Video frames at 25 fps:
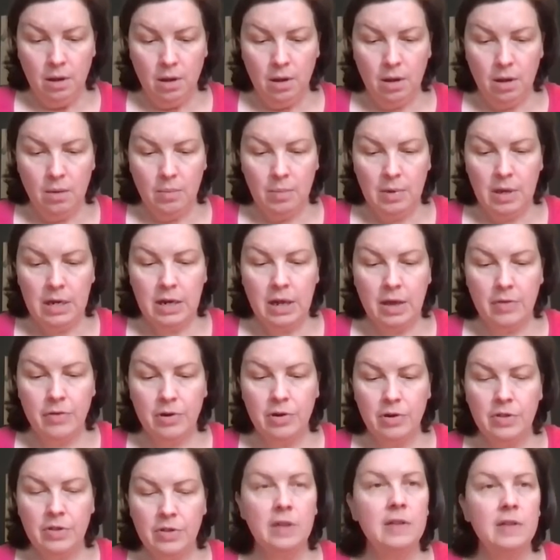
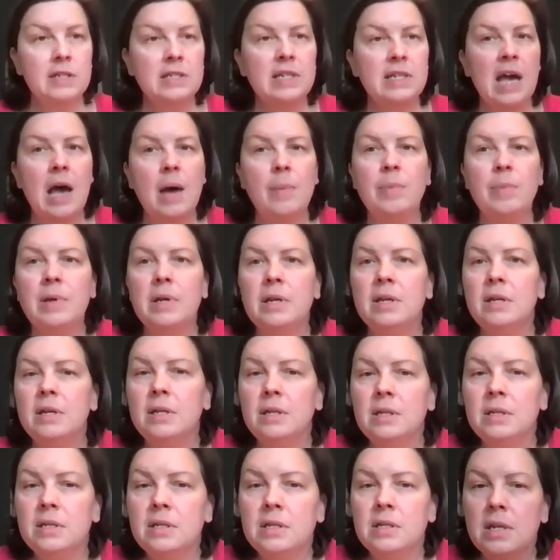Another thing that's
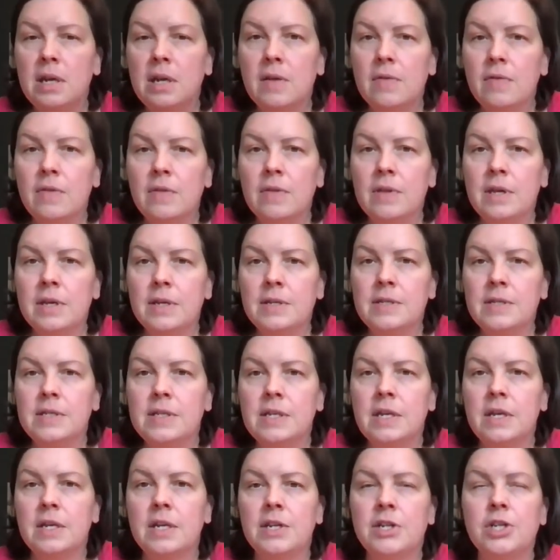happened in
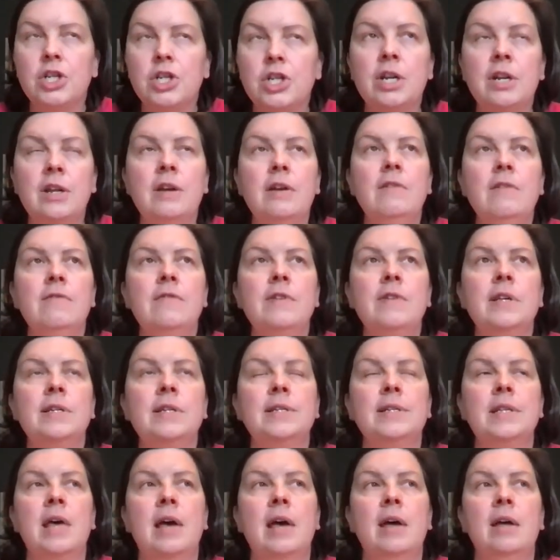this initiative
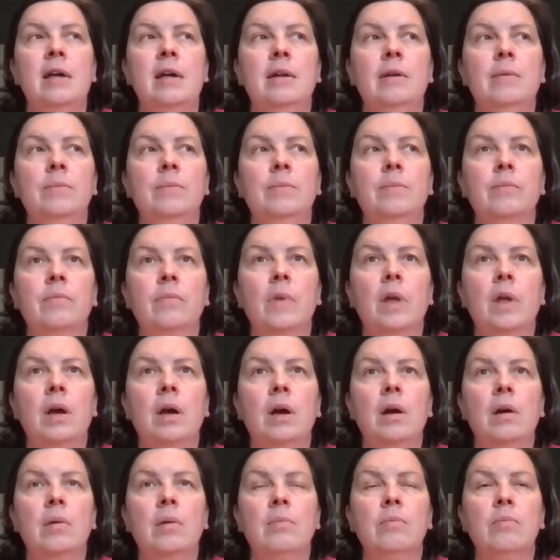is that
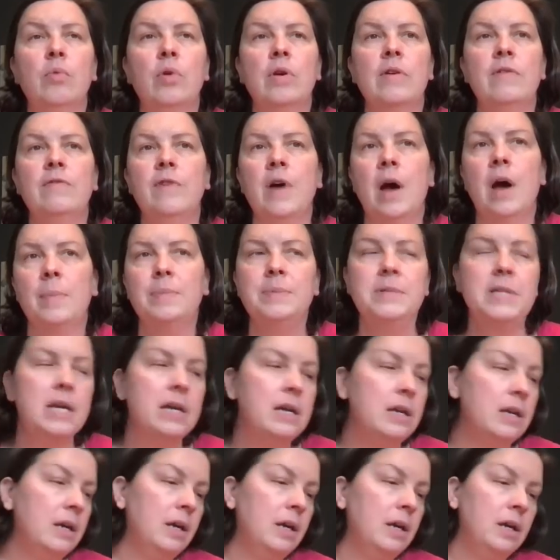we've
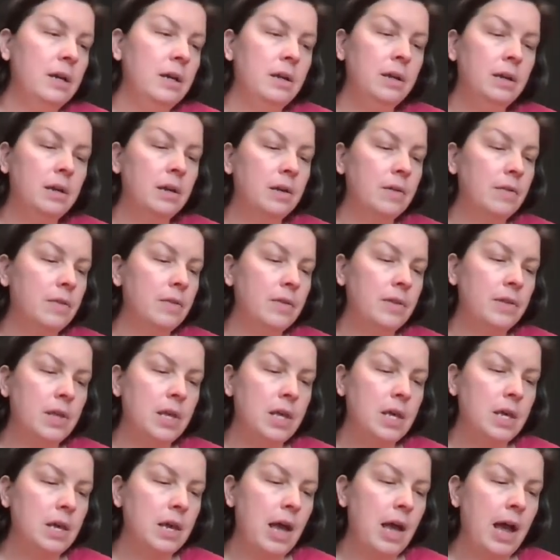updated
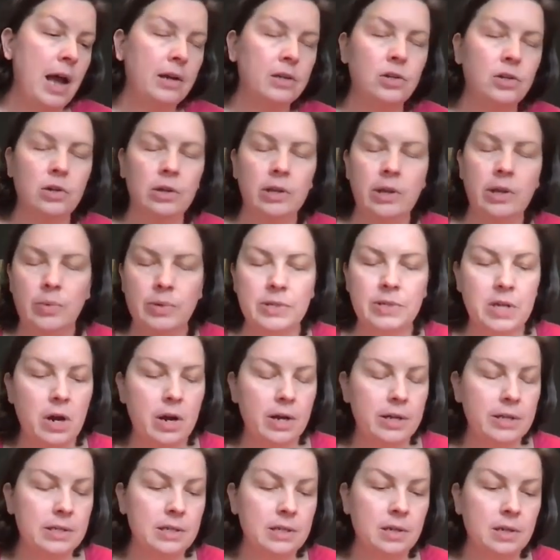the Act Early
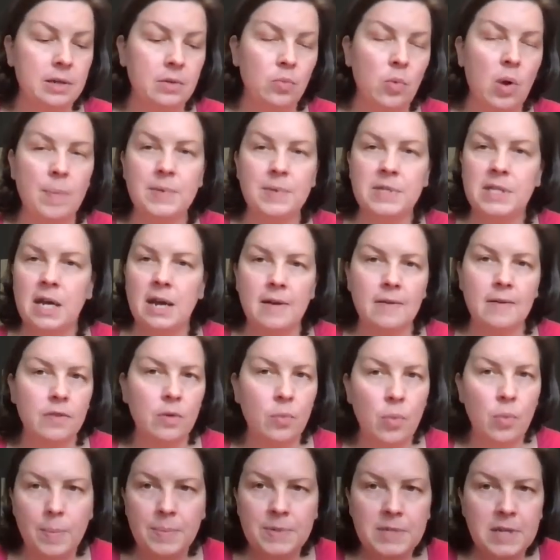Wisconsin website,
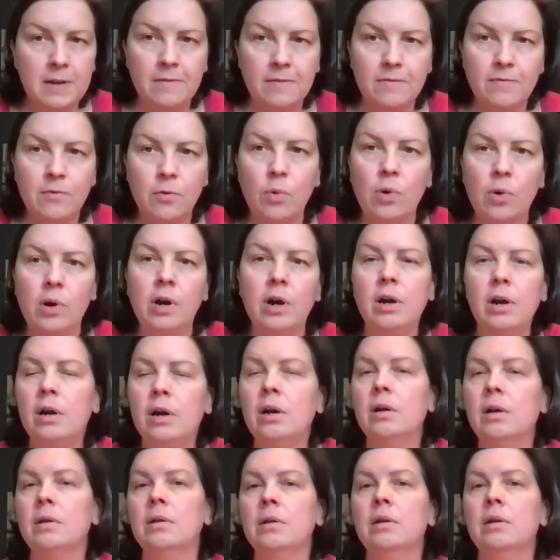the website
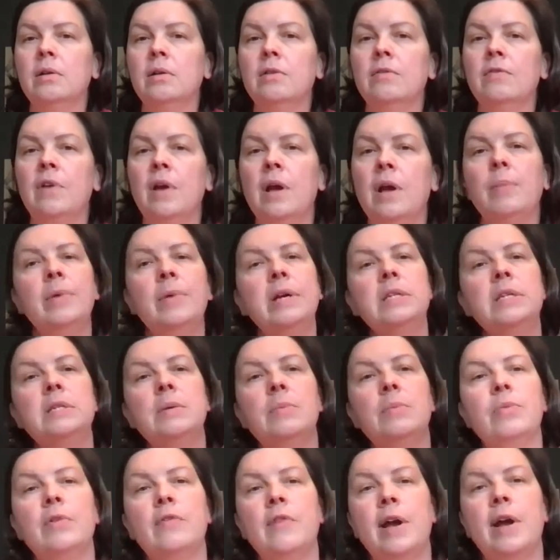for families
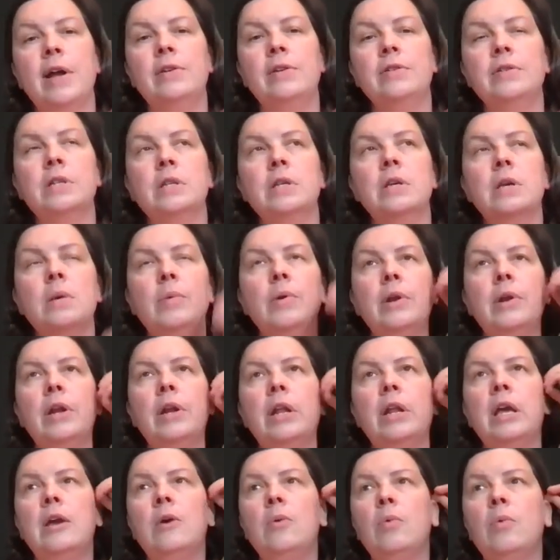and providers in the
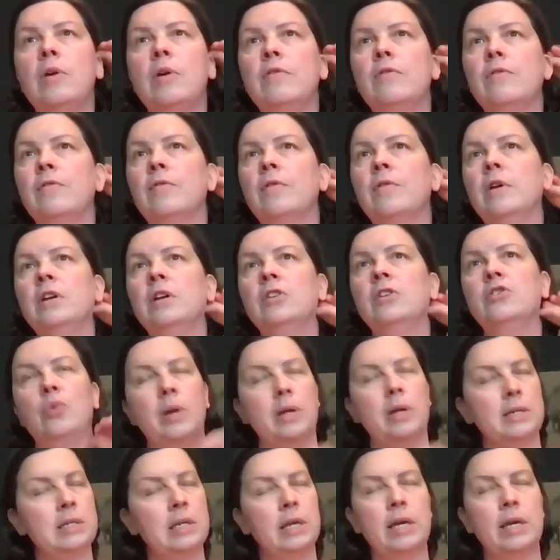community. We've
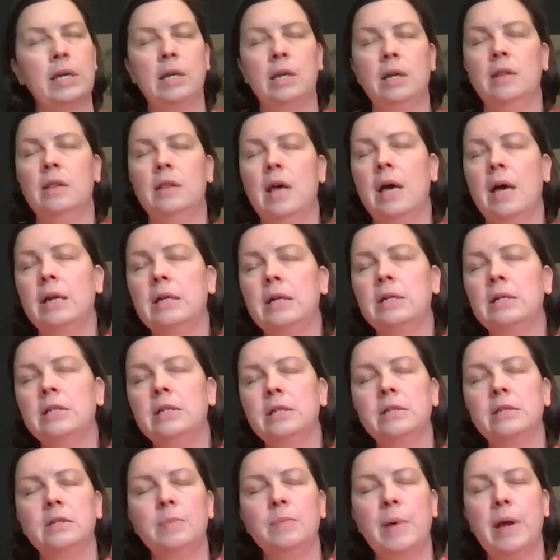translated that
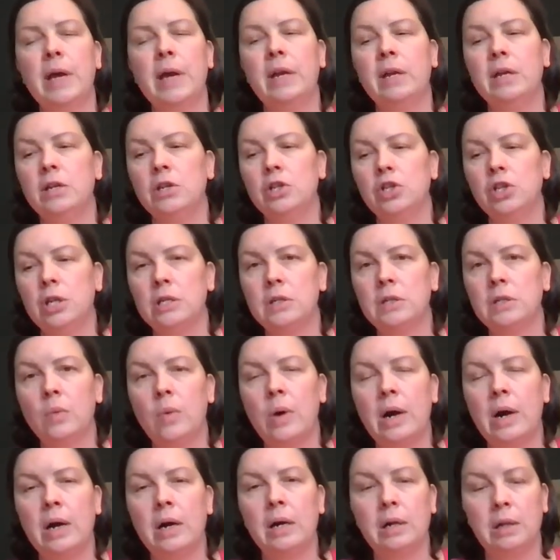into Spanish as
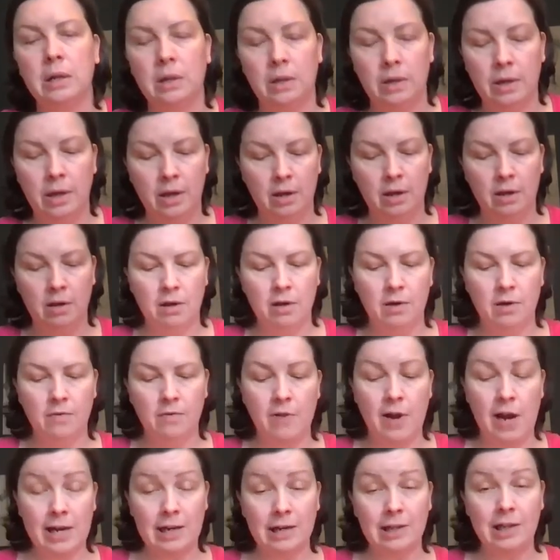well.
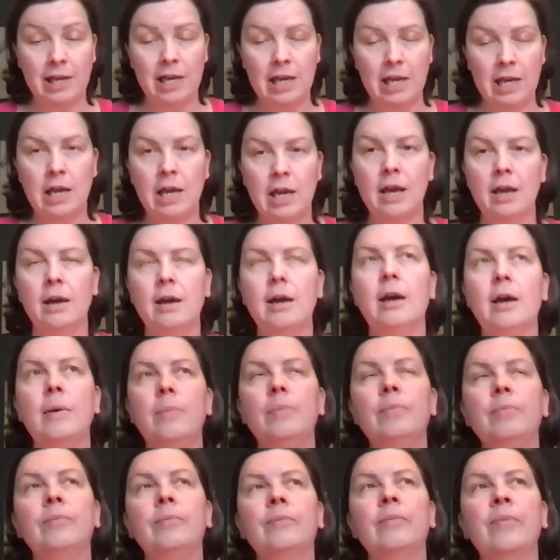Finally,
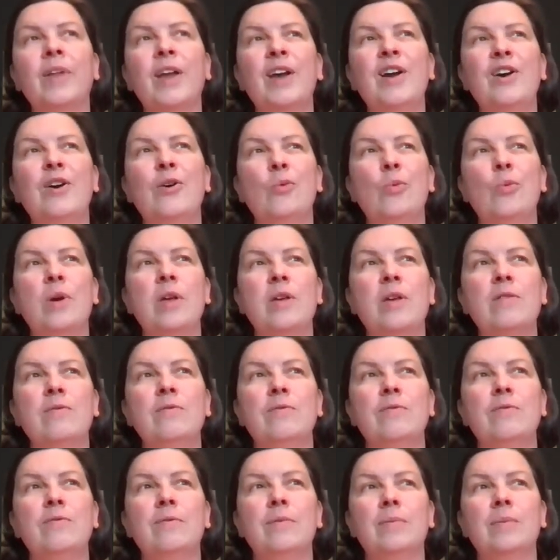
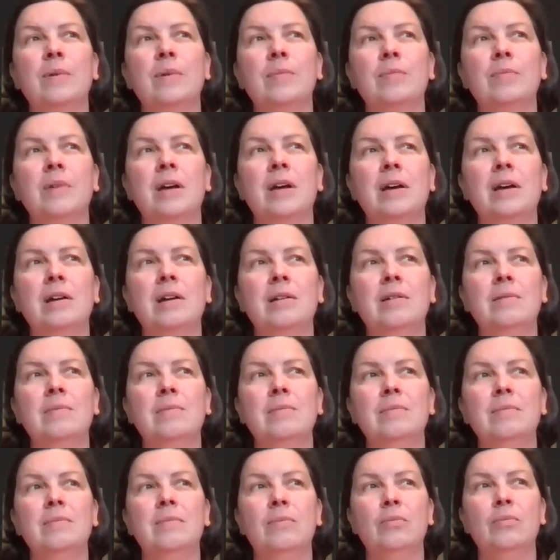we've
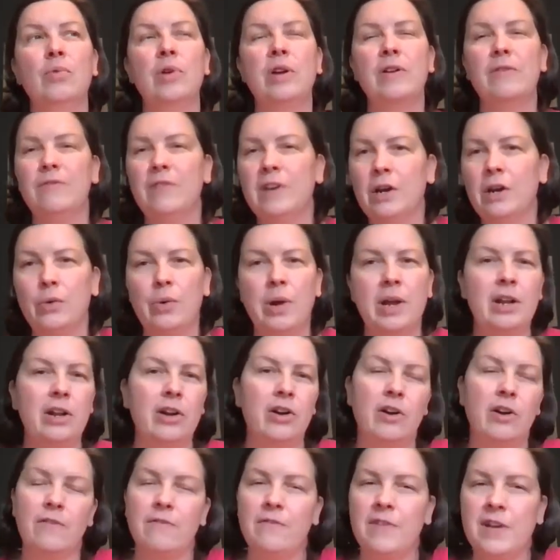
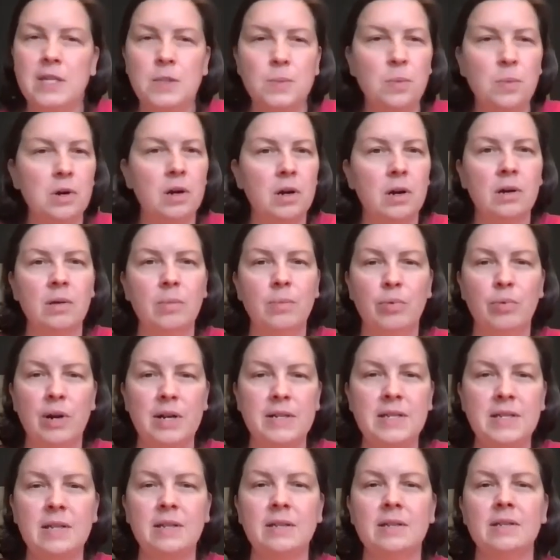reinvigorated our Facebook
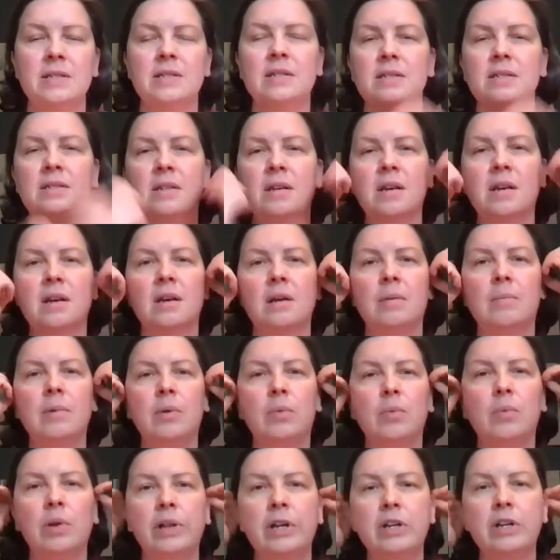presence
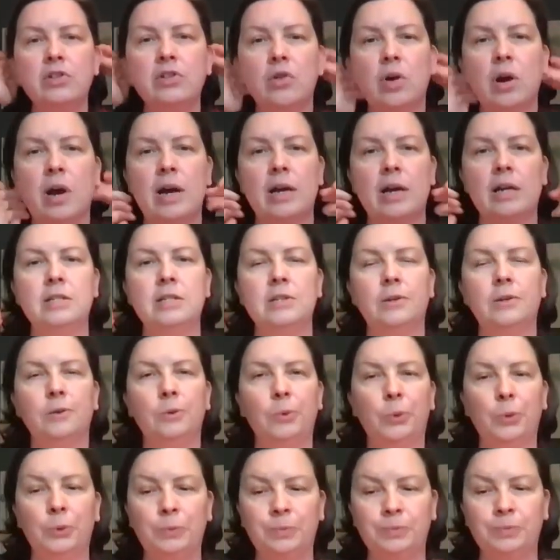and really trying
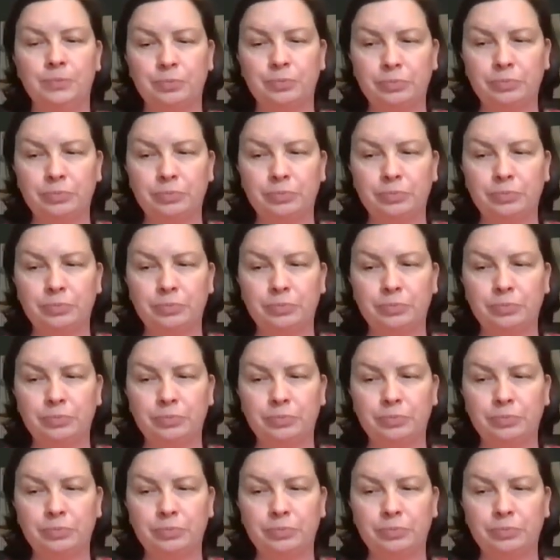to